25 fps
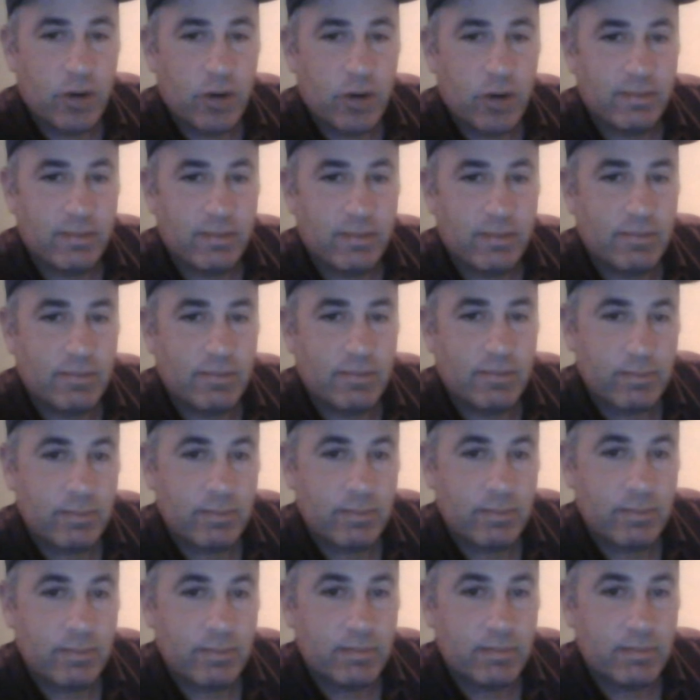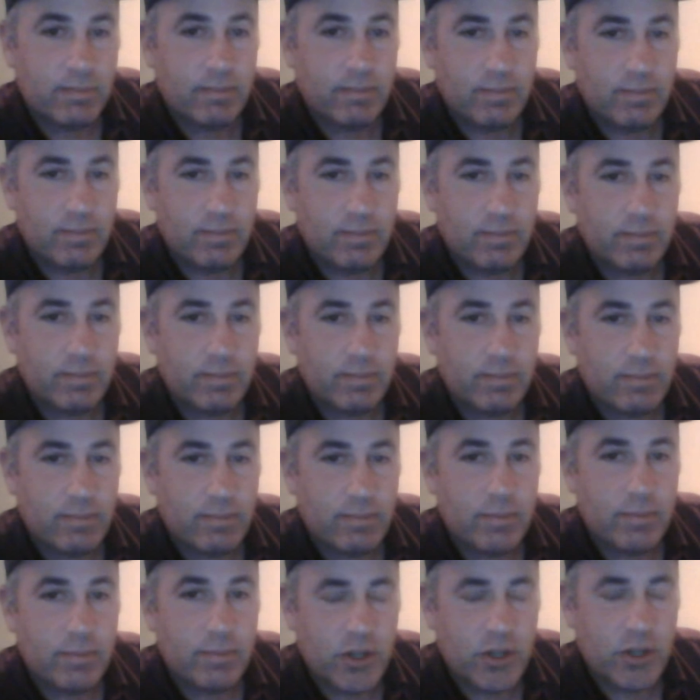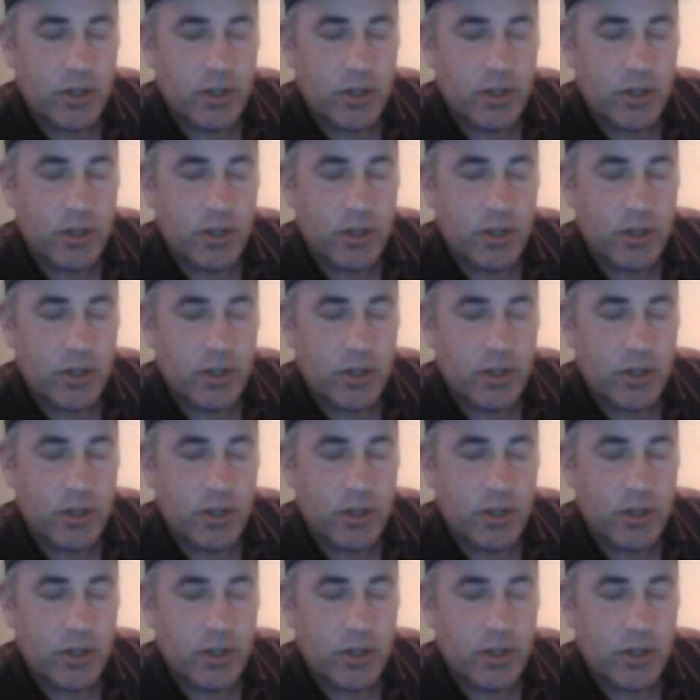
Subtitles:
sticking around with us this long. Do you